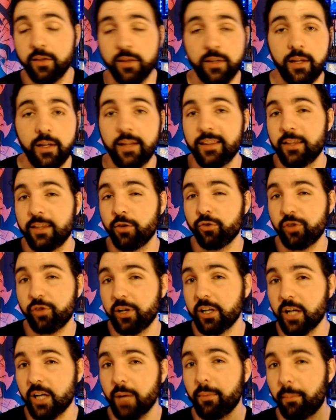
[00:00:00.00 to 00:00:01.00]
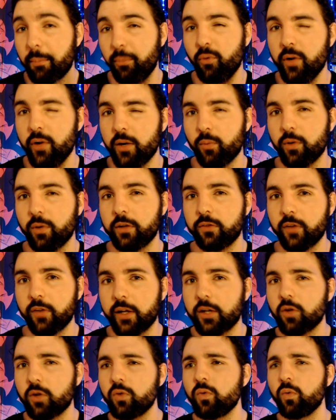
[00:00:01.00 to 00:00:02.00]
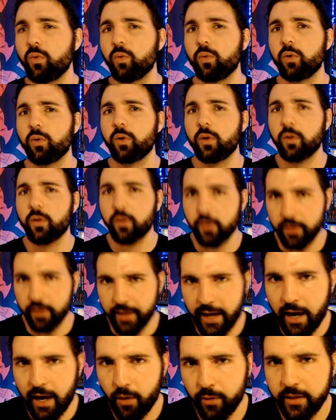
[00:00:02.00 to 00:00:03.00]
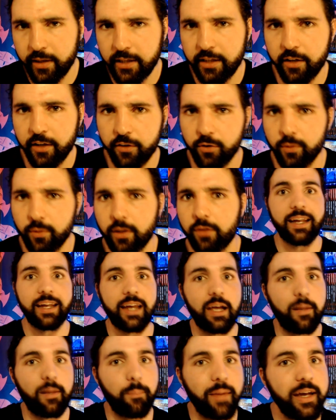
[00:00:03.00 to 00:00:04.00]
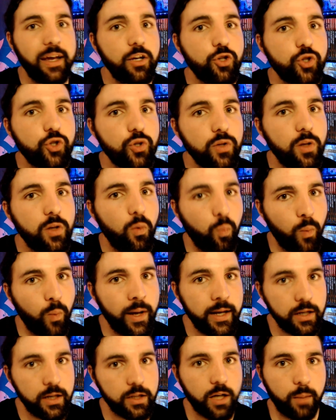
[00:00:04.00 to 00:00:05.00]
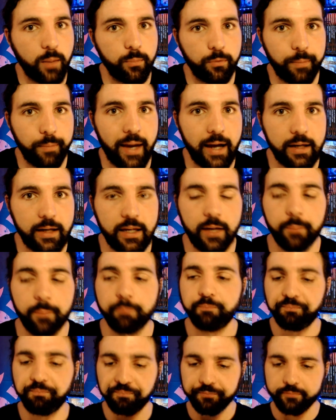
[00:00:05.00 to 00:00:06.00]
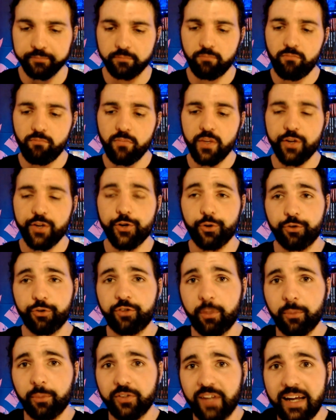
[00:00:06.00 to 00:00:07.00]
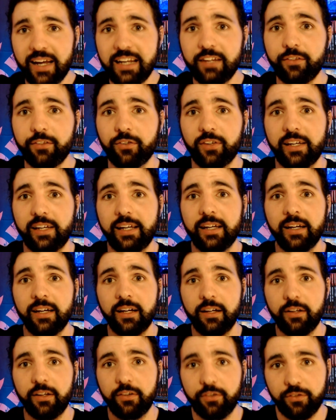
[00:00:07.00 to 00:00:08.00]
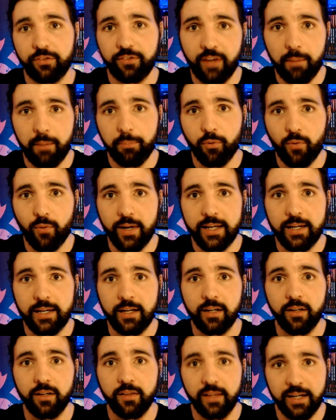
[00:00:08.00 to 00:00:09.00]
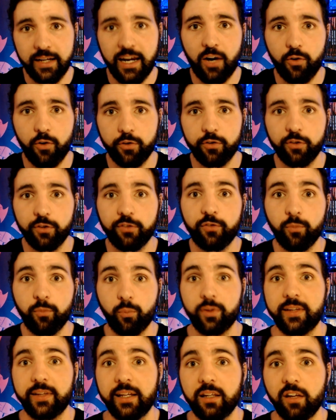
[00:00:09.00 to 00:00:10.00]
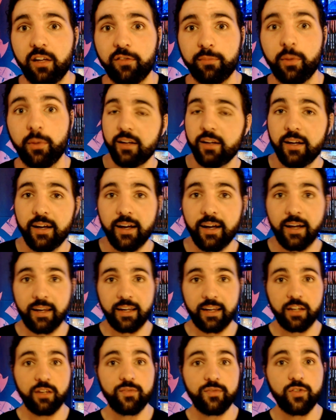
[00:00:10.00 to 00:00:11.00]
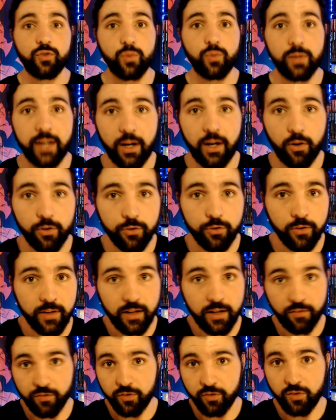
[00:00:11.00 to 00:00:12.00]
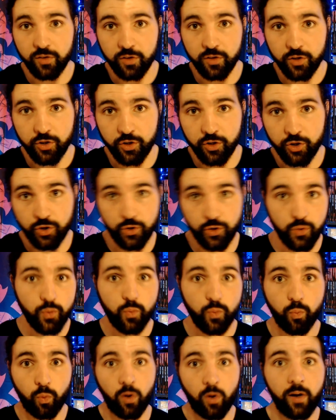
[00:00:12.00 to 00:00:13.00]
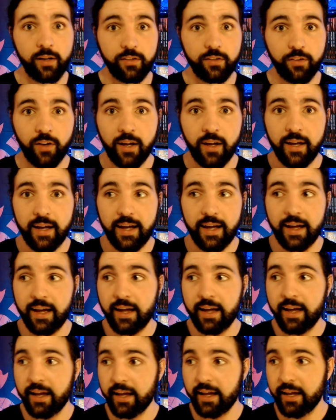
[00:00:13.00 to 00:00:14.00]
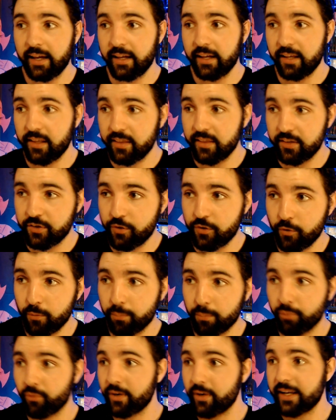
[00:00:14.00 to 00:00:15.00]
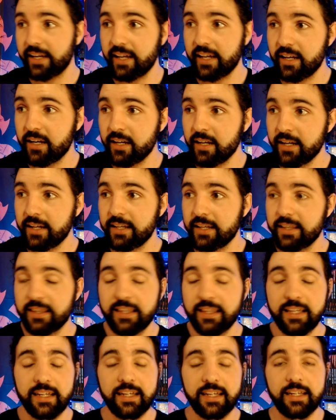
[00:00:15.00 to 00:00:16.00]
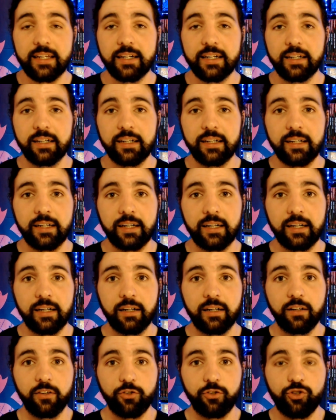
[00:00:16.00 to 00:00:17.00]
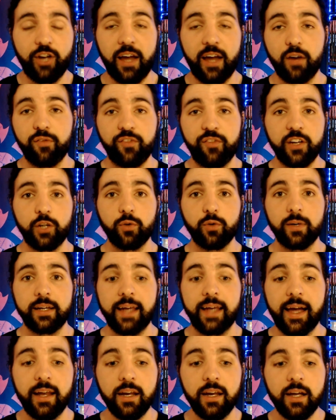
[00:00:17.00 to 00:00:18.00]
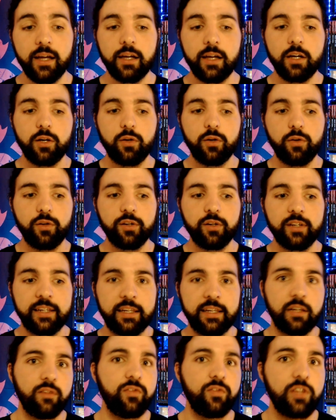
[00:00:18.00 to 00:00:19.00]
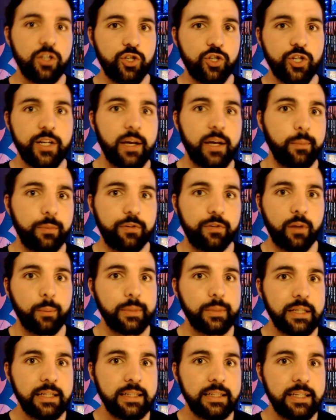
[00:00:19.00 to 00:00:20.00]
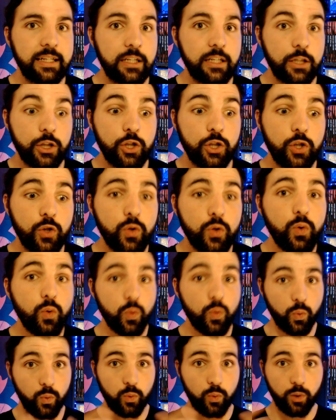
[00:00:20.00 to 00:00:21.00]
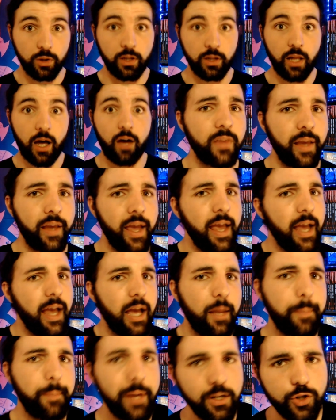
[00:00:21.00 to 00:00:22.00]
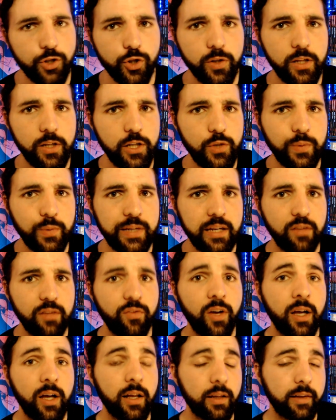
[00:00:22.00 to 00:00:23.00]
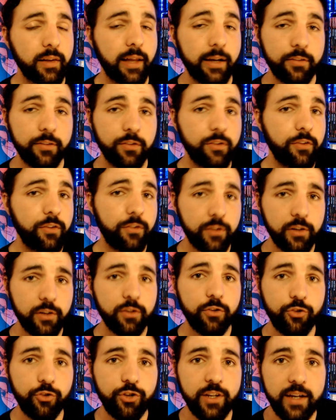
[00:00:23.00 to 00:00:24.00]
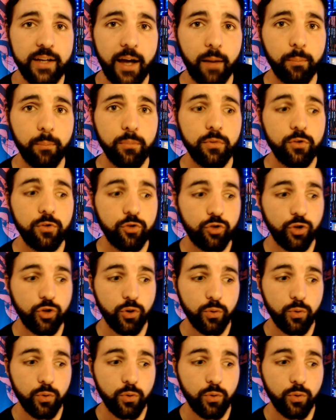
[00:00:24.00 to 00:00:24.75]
There's going to come a point where it's like, ooh, now I need to do this. And make sure that when it comes back in, you're simultaneously separating the characters from what they love most. An individual character, if you want to bring in the shadow figure again, give the GM something that you love, and make sure that you give license to your GM to